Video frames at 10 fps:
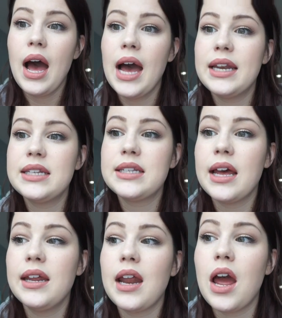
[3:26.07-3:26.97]
I
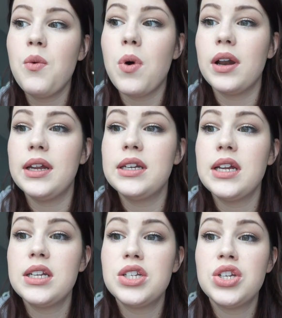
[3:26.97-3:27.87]
decided I wanted
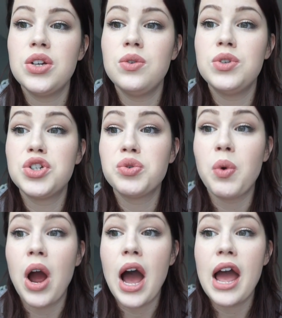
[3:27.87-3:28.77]
to
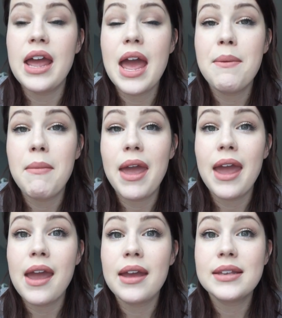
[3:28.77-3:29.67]
try and
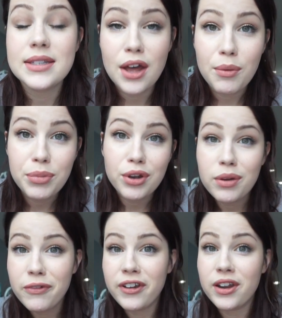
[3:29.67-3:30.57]
make some beauty
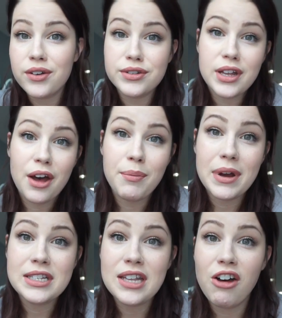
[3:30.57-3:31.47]
videos of
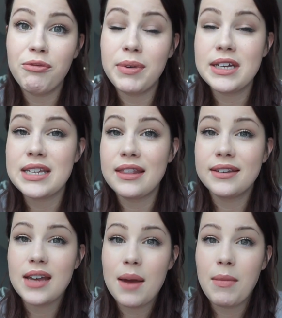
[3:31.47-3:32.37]
myself, because at the
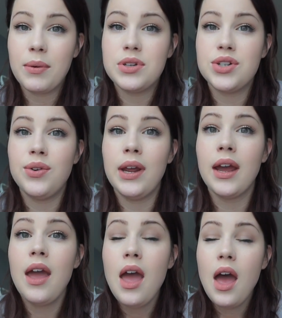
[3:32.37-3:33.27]
time I was
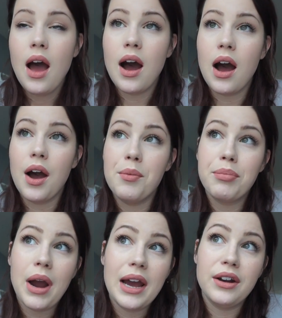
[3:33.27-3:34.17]
doing
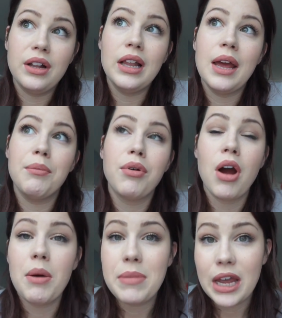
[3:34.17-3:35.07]
bridal and
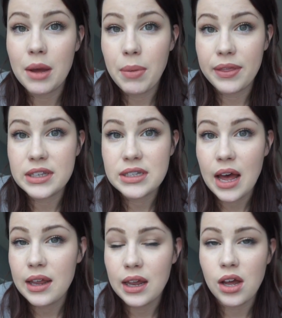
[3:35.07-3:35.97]
prom makeup on the
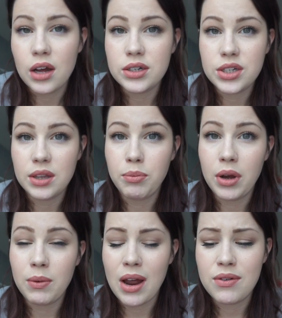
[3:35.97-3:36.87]
side. I'd gotten to the
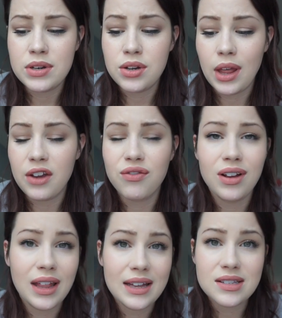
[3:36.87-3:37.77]
point where I would do like
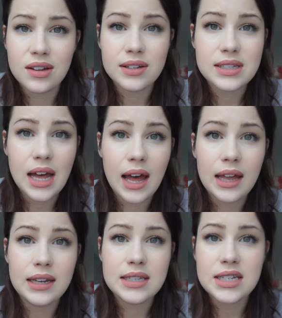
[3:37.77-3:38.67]
freelance on the
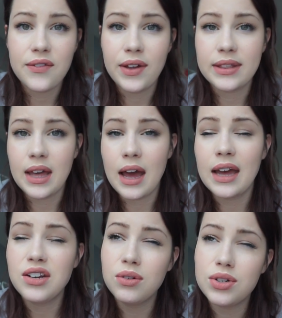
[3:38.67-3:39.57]
side and stuff like that.
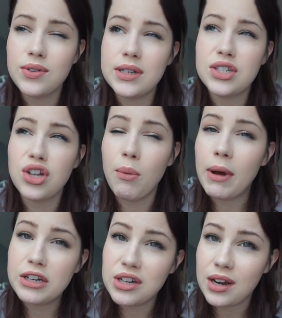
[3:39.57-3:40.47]
I don't do it so
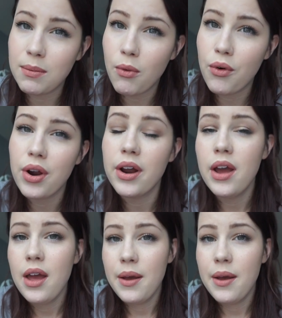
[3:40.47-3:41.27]
much anymore,